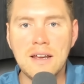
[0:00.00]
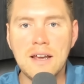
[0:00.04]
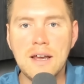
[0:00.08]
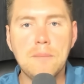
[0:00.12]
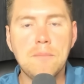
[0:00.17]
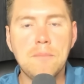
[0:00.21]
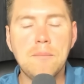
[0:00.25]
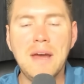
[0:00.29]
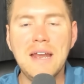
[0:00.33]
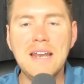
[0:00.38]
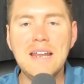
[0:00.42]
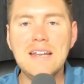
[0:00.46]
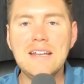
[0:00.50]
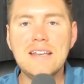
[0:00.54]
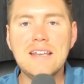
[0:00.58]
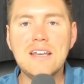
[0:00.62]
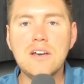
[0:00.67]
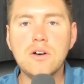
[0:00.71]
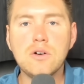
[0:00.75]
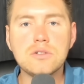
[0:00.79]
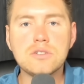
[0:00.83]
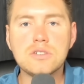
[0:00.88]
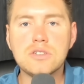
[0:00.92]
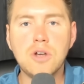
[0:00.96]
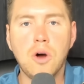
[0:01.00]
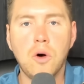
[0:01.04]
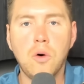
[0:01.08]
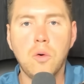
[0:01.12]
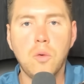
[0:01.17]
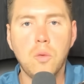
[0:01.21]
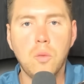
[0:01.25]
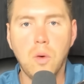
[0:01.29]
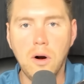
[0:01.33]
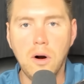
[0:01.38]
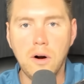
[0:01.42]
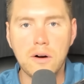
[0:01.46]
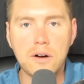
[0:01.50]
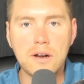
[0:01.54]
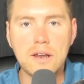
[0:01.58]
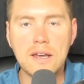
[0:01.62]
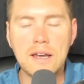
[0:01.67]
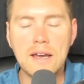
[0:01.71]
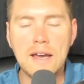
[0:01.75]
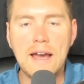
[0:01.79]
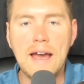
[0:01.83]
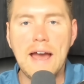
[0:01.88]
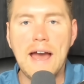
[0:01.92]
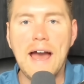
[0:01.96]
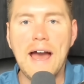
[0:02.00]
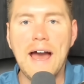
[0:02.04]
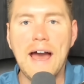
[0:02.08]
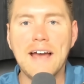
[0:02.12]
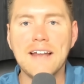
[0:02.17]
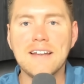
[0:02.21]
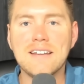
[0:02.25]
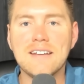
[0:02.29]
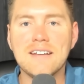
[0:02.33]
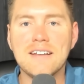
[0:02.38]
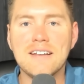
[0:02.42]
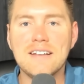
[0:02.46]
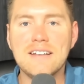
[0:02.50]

Many deals don't work at